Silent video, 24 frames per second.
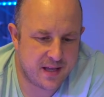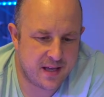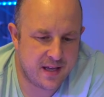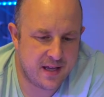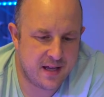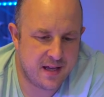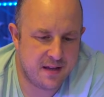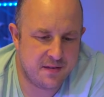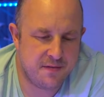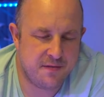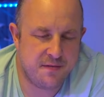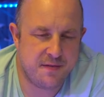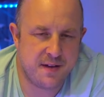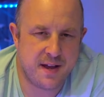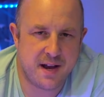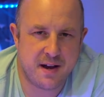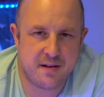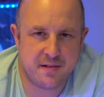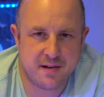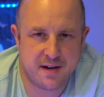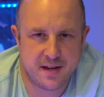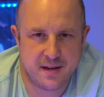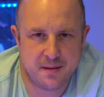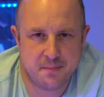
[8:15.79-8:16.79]
a
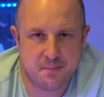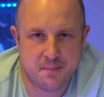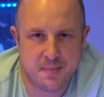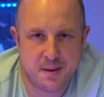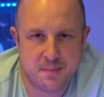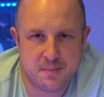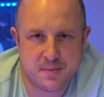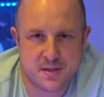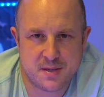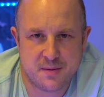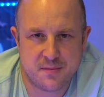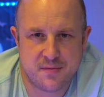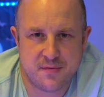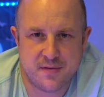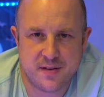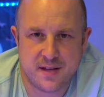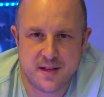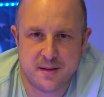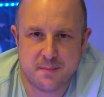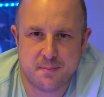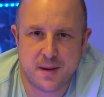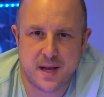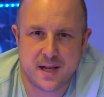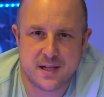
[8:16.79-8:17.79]
varying membership
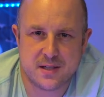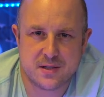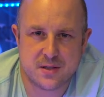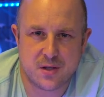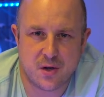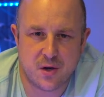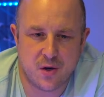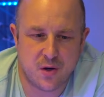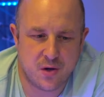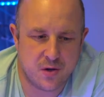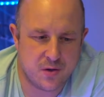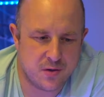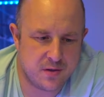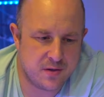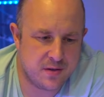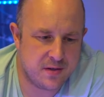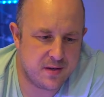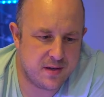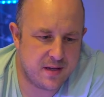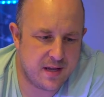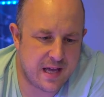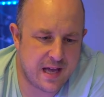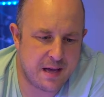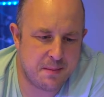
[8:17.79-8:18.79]
fee based
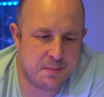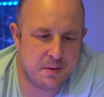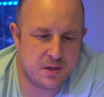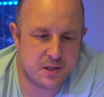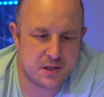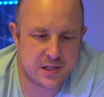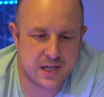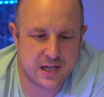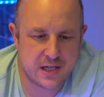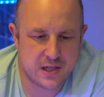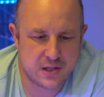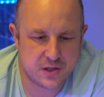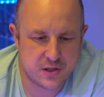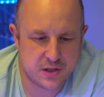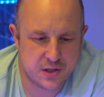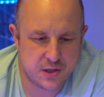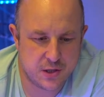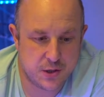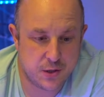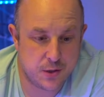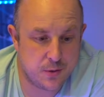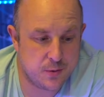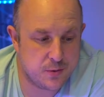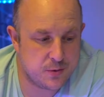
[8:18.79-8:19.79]
on how much energy
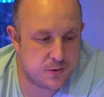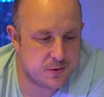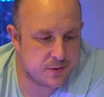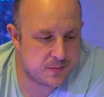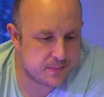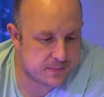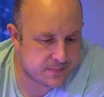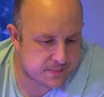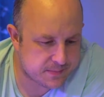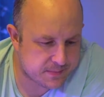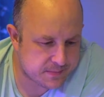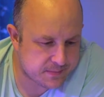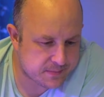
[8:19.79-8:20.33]
you use.